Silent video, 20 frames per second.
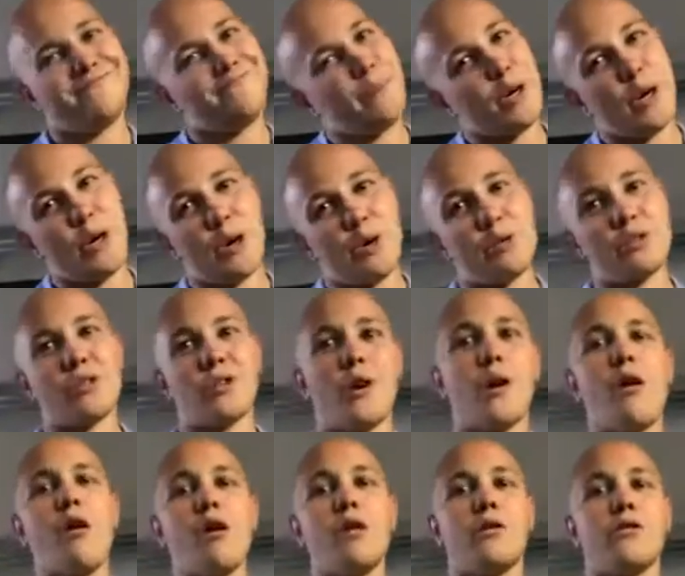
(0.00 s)
post,
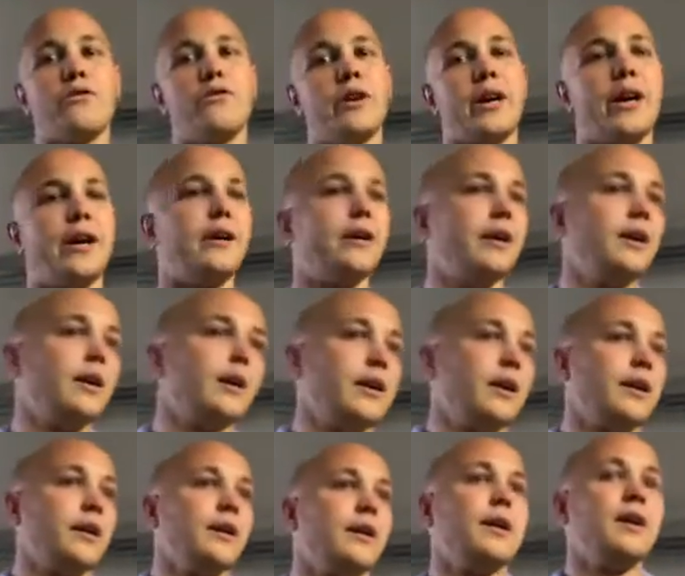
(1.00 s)
all of that
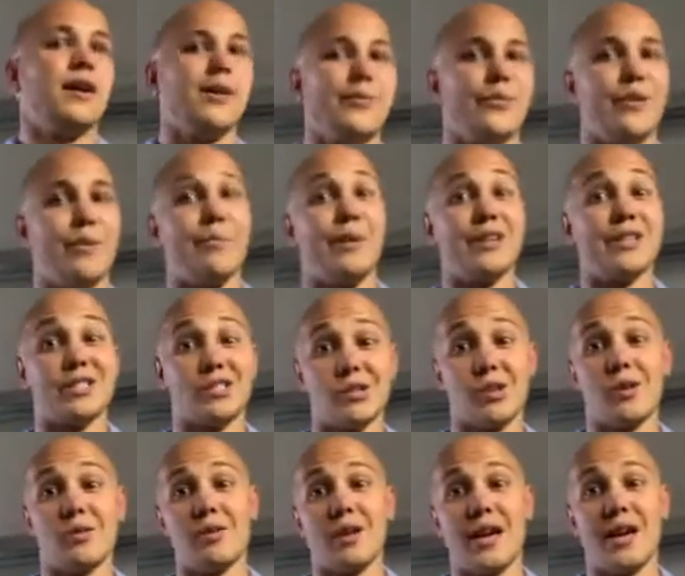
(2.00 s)
than my
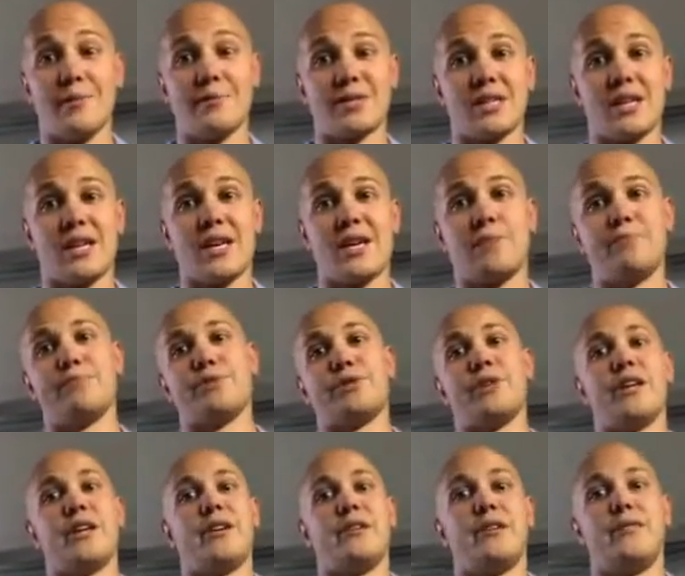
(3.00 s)
slow laptop
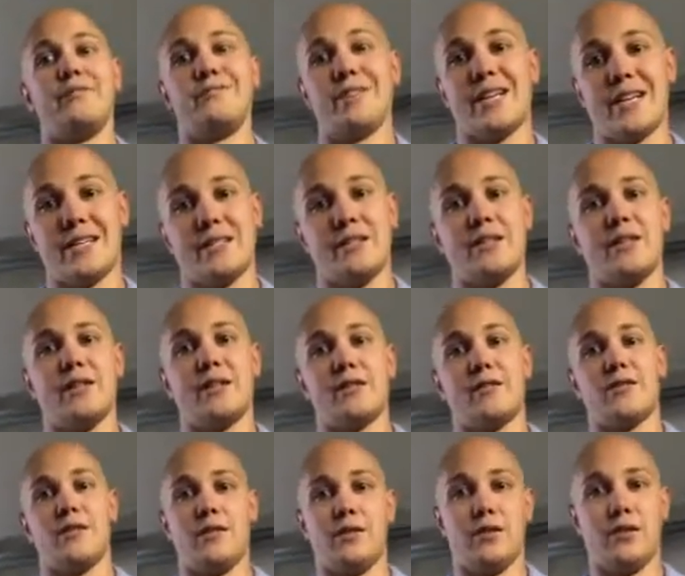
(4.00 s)
trying to SD
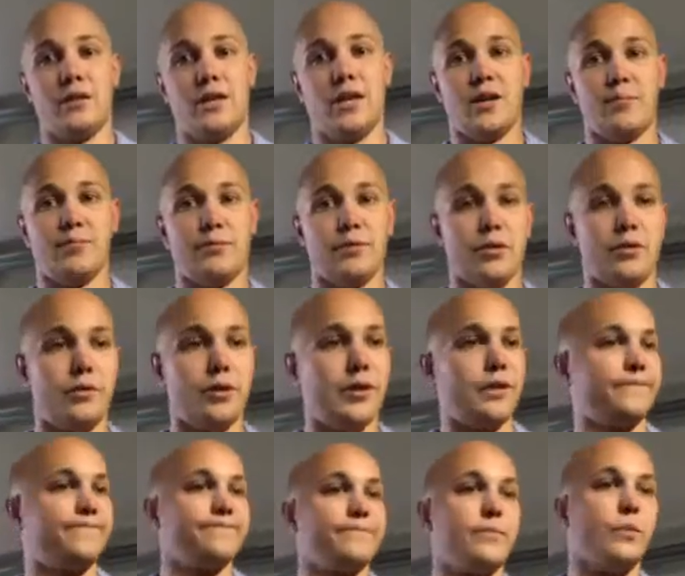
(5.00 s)
card, upload
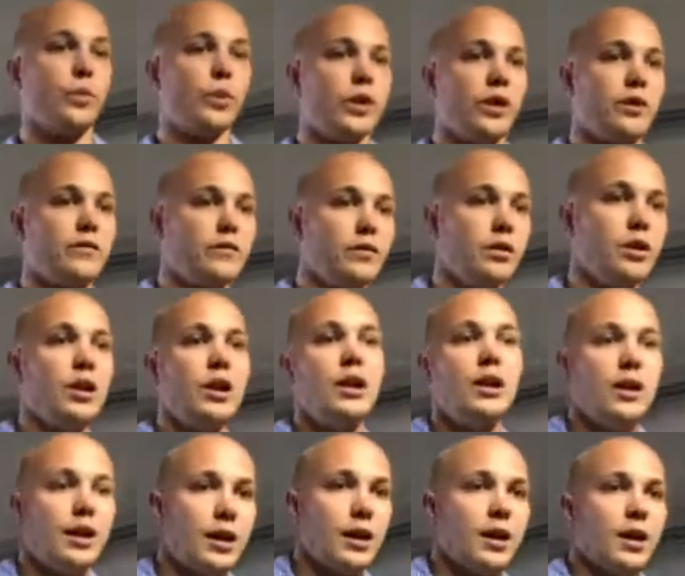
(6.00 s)
it, whatever.
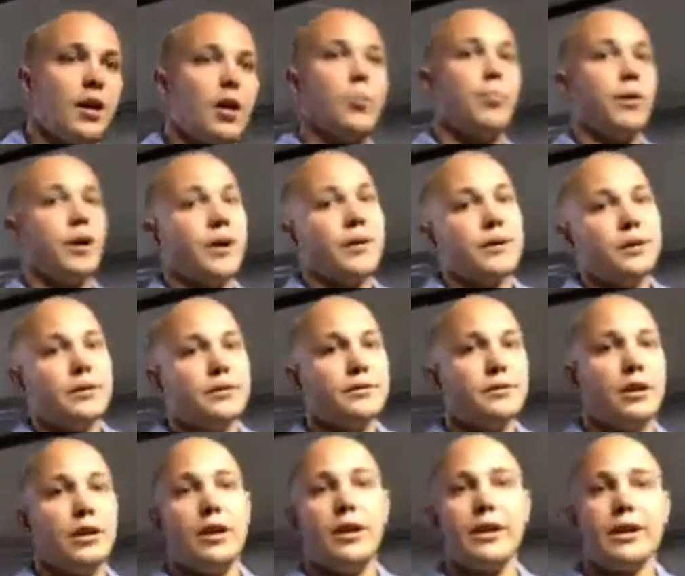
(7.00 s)
But
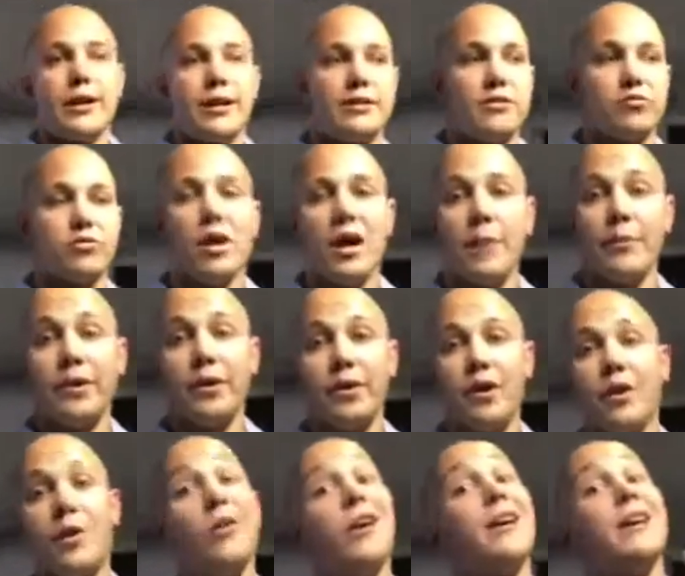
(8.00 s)
alright guys, let me
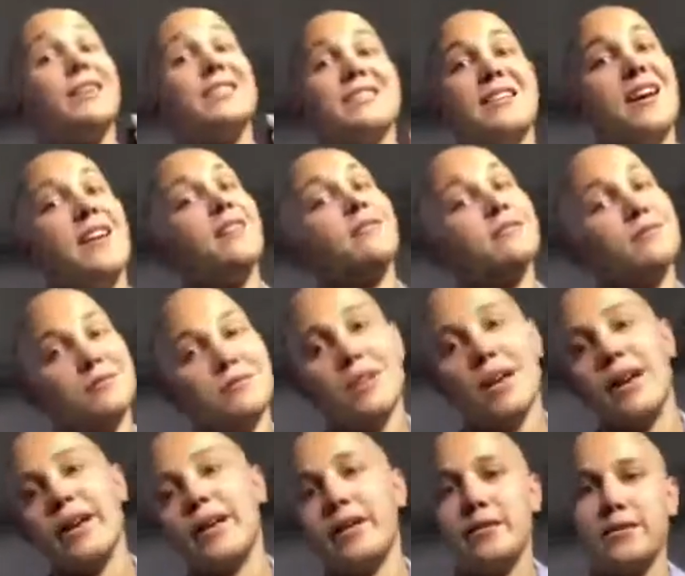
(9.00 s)
know. Like I said,
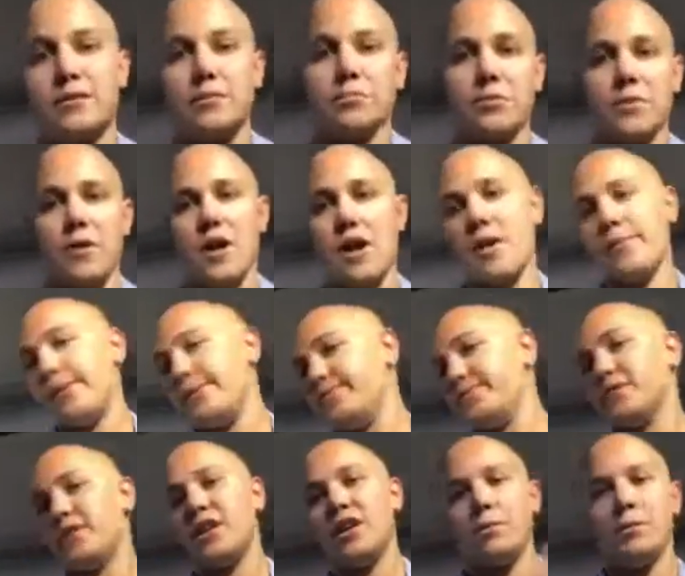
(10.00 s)
like it, subscribe
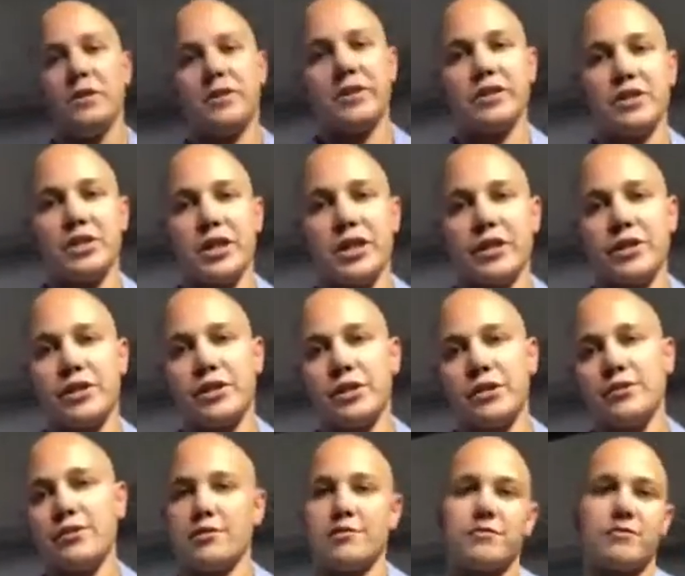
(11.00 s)
it, give me
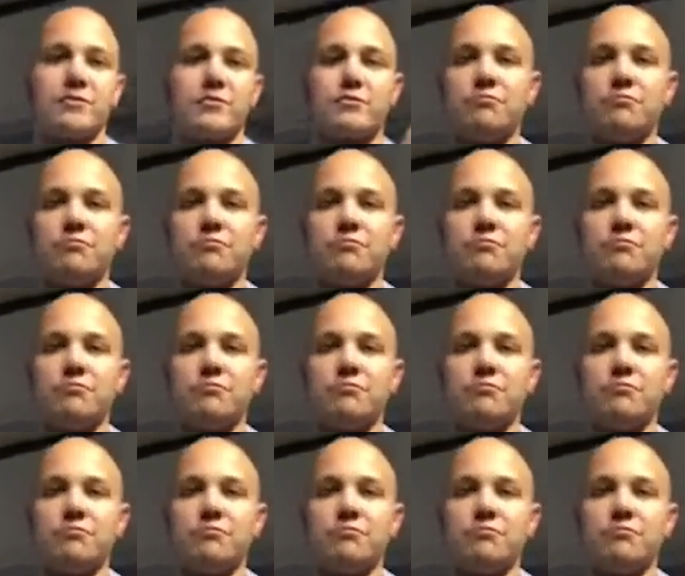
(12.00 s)
suggestions,